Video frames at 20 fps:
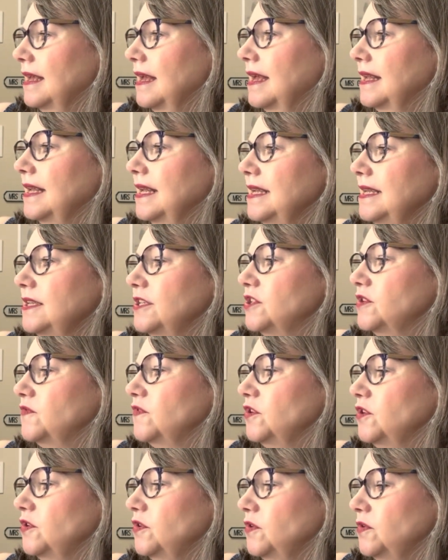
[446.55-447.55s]
an
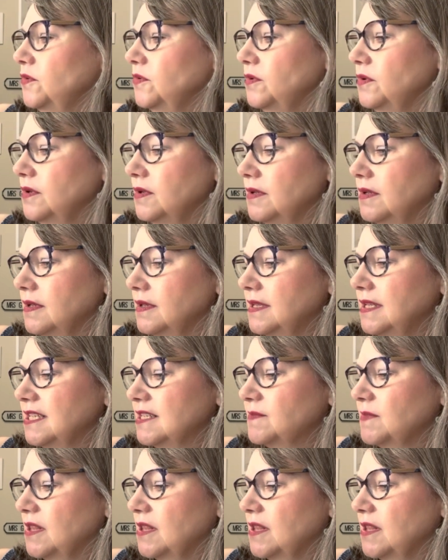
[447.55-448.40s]
interview this